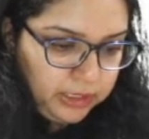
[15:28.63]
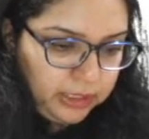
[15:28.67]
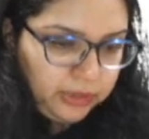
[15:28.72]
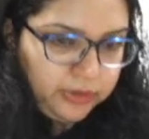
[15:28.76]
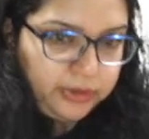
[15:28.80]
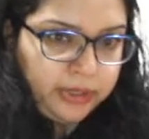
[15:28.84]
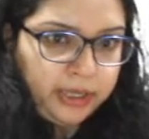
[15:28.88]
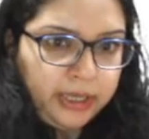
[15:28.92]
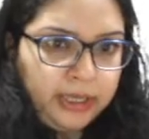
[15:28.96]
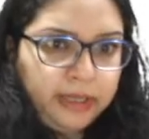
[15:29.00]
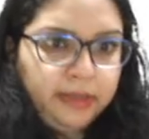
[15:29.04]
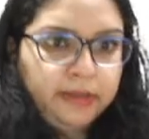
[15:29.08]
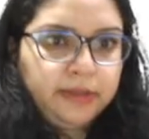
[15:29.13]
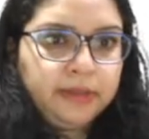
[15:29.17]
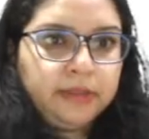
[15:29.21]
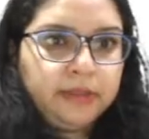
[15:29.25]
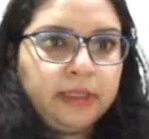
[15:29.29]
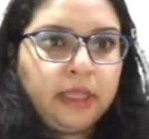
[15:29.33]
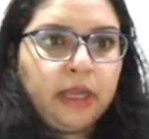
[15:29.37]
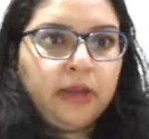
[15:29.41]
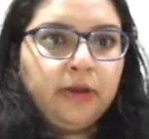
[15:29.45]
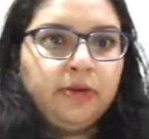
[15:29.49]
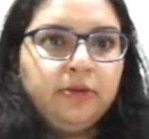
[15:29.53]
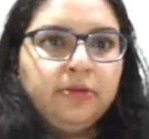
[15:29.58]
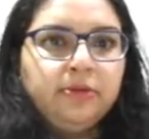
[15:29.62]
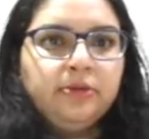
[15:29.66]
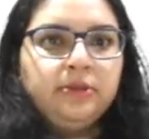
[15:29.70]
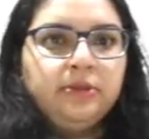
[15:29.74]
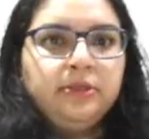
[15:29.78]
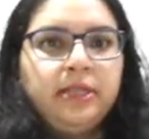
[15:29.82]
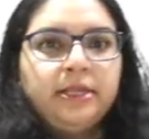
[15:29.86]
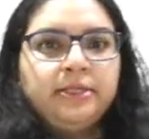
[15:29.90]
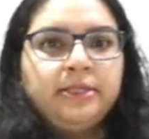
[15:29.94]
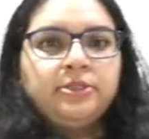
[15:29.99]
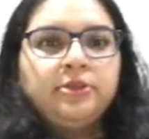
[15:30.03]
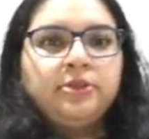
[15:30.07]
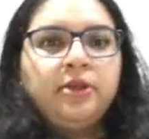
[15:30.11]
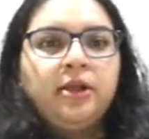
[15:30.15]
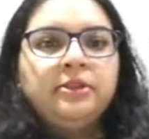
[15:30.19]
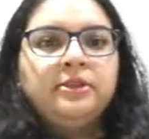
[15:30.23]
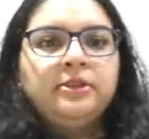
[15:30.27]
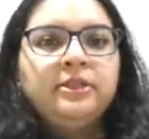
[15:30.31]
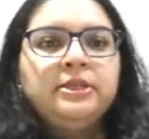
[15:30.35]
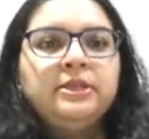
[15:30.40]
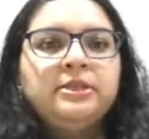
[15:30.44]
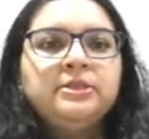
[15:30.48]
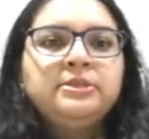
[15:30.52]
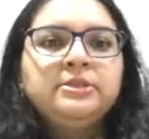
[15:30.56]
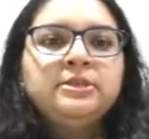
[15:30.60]
Okay, now let's solve
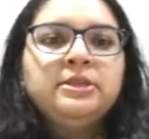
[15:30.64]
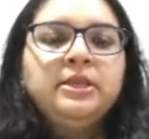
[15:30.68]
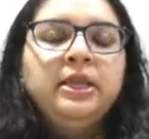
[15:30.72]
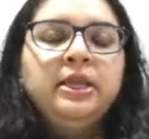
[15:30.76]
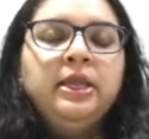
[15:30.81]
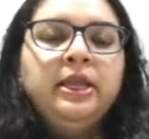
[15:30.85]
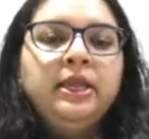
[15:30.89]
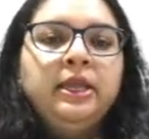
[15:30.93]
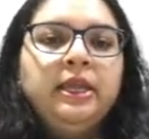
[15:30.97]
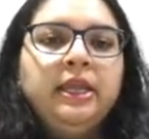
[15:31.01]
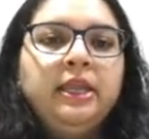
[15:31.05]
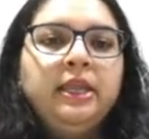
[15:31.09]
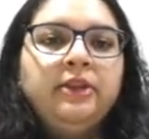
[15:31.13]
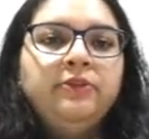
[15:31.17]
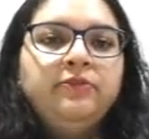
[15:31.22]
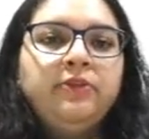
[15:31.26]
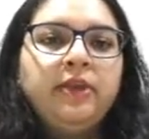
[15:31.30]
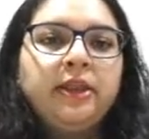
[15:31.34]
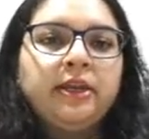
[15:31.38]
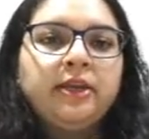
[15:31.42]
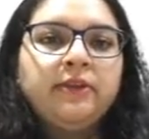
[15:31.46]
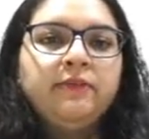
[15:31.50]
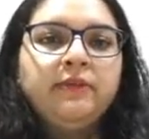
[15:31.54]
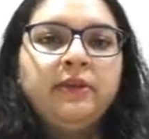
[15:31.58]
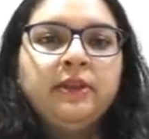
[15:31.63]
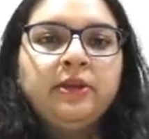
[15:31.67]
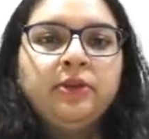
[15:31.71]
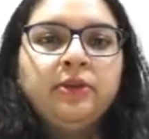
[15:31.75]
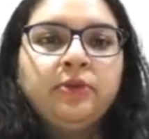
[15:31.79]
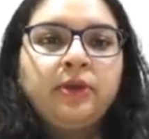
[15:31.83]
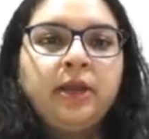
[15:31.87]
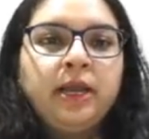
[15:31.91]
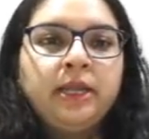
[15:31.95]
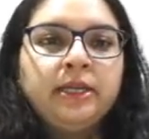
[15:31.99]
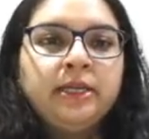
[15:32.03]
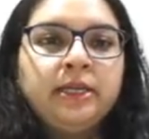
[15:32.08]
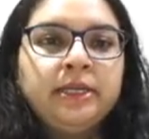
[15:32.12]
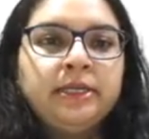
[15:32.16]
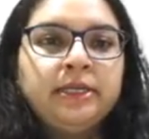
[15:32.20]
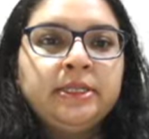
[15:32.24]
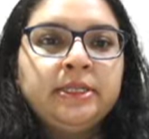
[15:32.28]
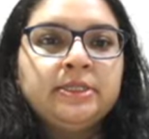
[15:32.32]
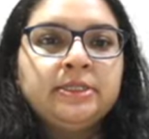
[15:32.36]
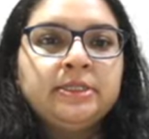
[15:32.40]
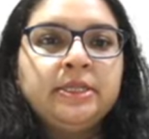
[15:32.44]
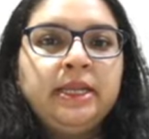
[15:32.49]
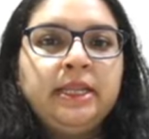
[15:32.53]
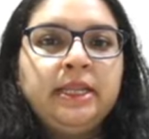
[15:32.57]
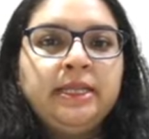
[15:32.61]
this. Infective
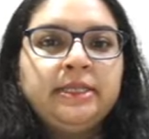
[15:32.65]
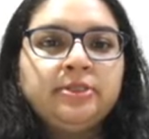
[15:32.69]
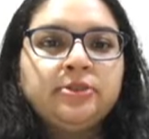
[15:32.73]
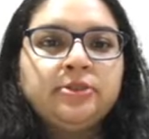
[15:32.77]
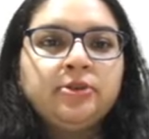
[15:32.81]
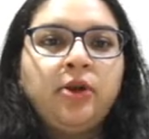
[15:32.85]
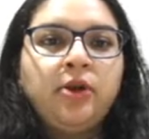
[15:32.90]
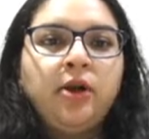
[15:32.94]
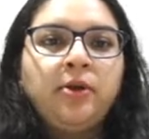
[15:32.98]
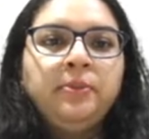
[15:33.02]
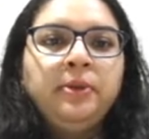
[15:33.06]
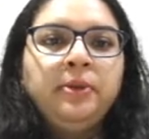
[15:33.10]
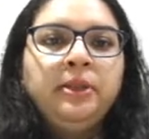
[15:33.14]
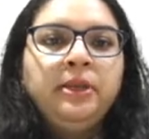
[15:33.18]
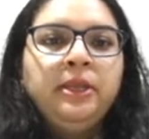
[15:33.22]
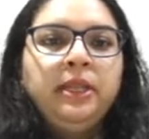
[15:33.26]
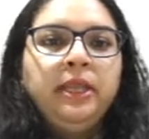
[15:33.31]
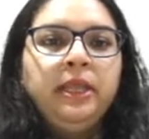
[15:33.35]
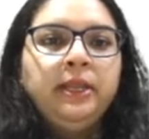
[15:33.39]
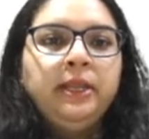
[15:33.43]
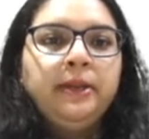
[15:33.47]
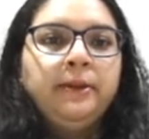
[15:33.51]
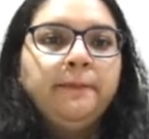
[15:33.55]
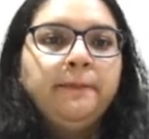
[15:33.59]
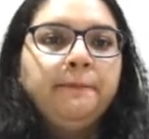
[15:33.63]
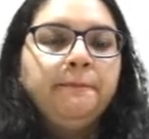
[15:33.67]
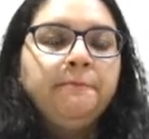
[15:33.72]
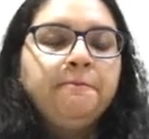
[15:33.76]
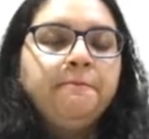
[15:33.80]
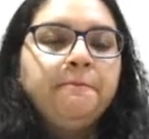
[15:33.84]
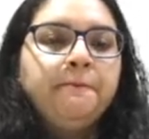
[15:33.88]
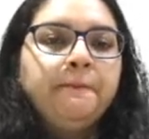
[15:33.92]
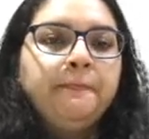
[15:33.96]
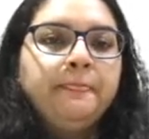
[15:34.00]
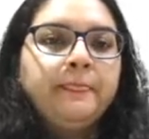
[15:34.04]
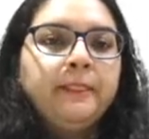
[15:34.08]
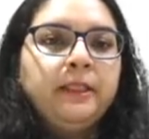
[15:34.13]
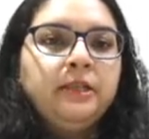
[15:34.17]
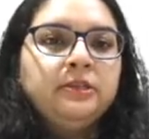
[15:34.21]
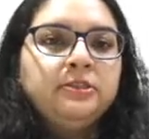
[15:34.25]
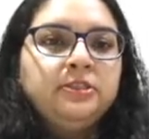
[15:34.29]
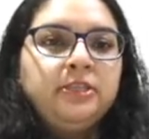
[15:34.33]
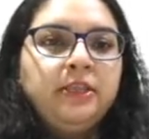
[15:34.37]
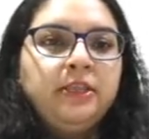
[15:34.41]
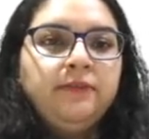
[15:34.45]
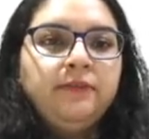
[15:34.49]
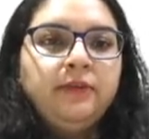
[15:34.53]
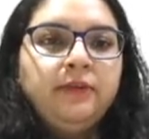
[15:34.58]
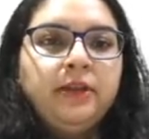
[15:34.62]
endocarditis least common in
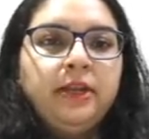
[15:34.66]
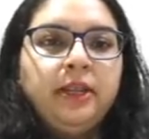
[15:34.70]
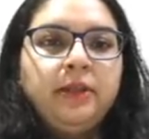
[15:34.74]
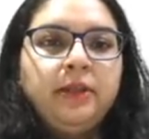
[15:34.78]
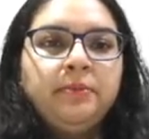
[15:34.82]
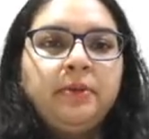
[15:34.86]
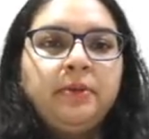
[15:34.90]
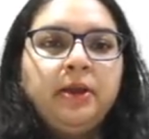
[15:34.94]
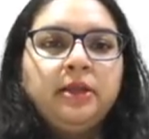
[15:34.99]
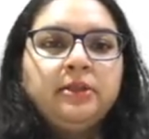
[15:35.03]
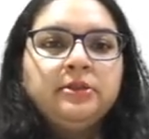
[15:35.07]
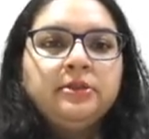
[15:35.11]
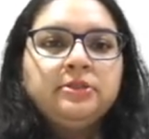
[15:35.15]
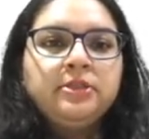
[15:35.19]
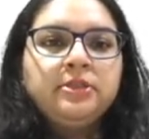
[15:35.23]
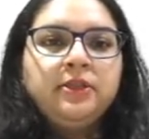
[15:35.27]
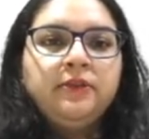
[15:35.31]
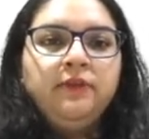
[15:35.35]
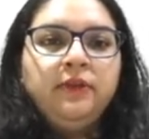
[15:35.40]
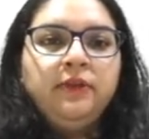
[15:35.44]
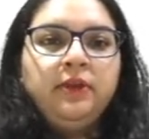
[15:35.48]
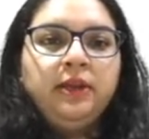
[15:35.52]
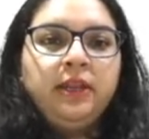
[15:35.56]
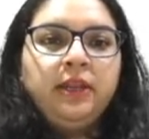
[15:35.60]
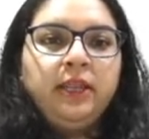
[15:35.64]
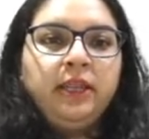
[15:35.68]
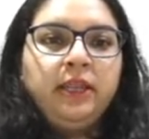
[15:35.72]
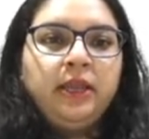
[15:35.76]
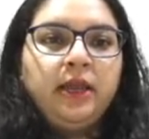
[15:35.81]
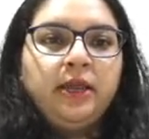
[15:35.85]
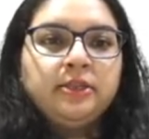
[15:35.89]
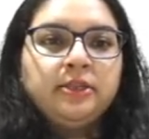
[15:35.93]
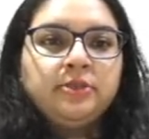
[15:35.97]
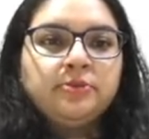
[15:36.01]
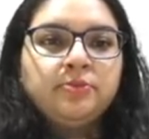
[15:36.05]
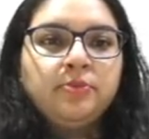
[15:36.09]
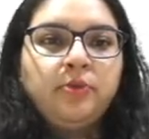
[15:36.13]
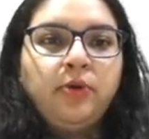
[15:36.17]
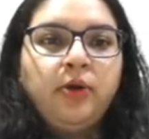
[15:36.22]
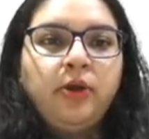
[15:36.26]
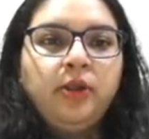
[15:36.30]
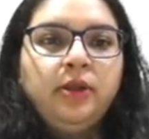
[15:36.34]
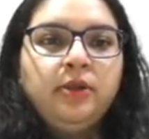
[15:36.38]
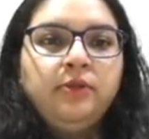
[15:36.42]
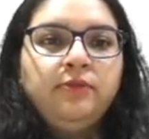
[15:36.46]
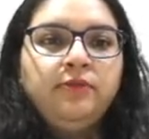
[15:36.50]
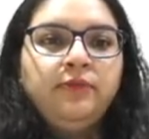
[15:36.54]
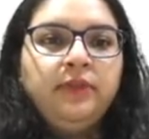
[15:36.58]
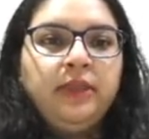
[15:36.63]
severe M R, severe A R,
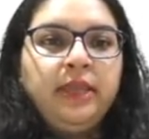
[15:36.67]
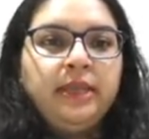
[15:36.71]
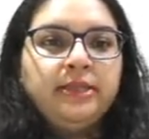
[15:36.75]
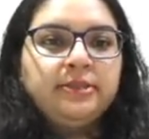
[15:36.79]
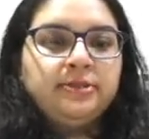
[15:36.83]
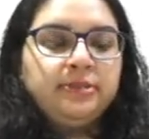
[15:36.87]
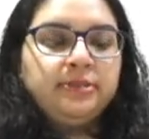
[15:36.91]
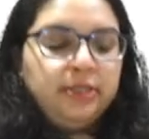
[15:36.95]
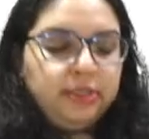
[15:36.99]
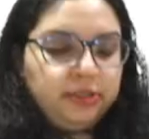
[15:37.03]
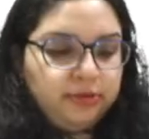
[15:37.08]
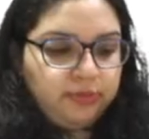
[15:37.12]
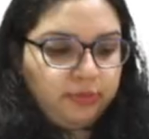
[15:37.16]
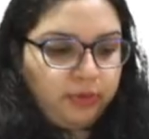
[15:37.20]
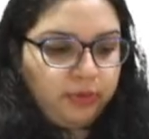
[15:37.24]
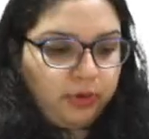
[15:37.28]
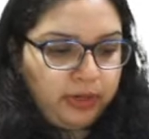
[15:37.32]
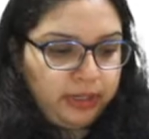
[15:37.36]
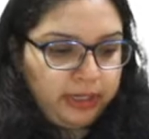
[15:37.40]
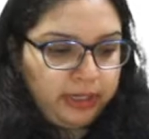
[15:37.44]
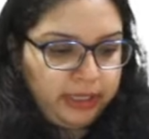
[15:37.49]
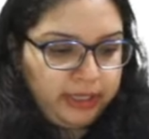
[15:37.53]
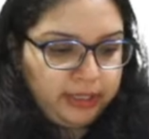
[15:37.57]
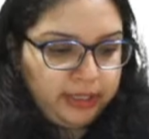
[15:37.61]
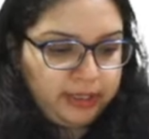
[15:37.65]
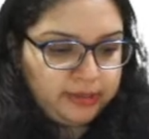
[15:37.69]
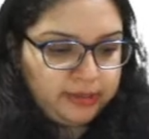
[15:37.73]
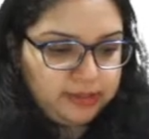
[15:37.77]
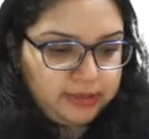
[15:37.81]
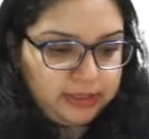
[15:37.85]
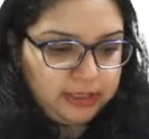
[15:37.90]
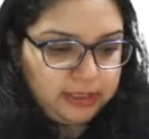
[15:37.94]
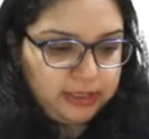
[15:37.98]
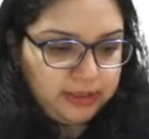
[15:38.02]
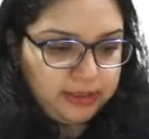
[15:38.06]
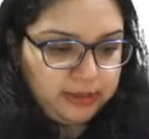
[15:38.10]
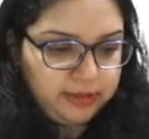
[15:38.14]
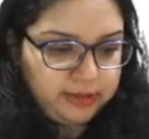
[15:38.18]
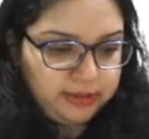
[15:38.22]
small V S D, small A S D.